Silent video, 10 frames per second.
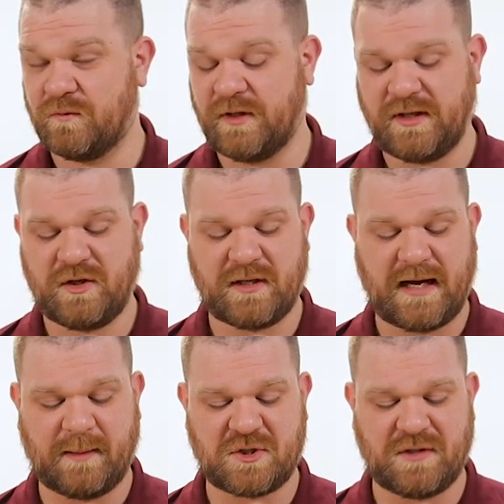Really good
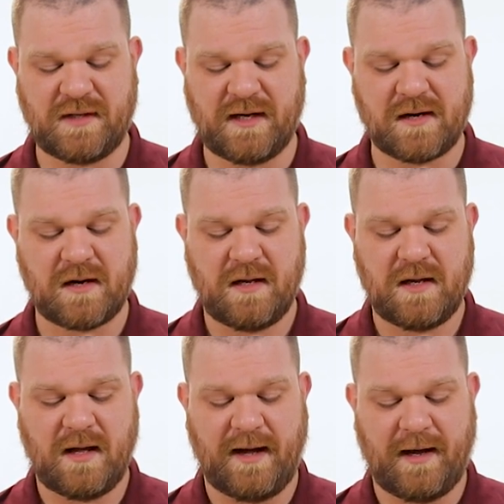option there.
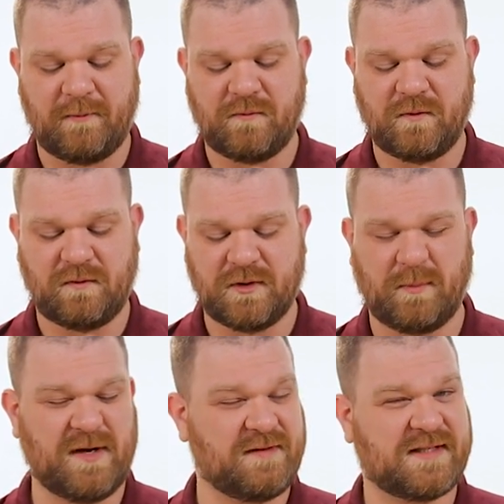A um,
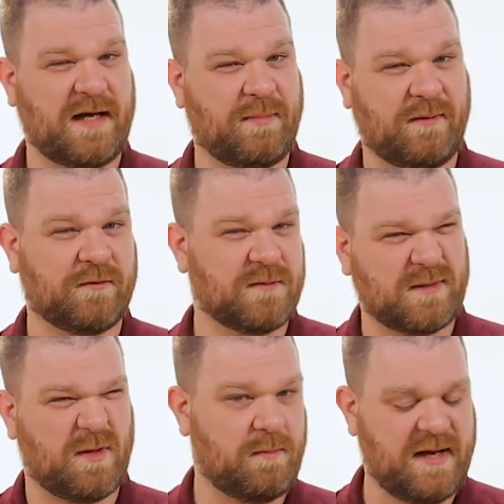little bit of a step up from
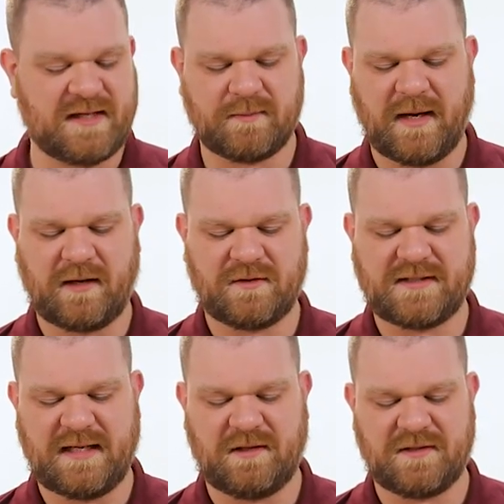some of the base model
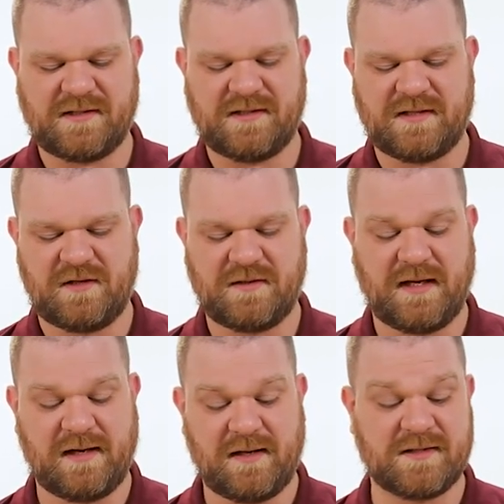stainlesses that you
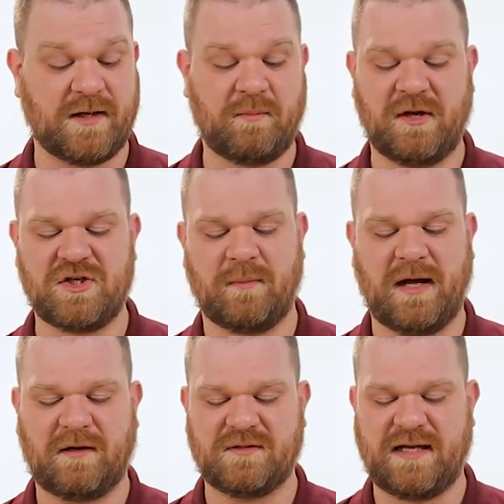get in some budget
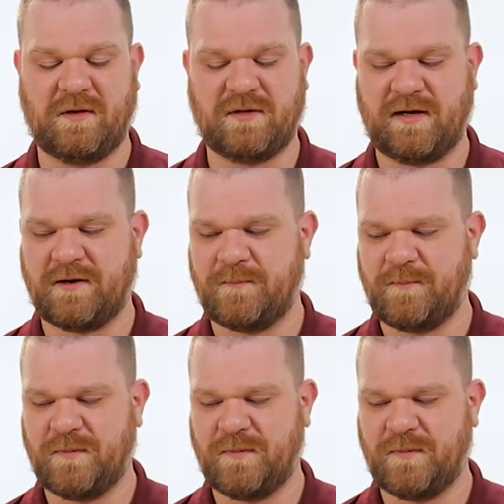models out there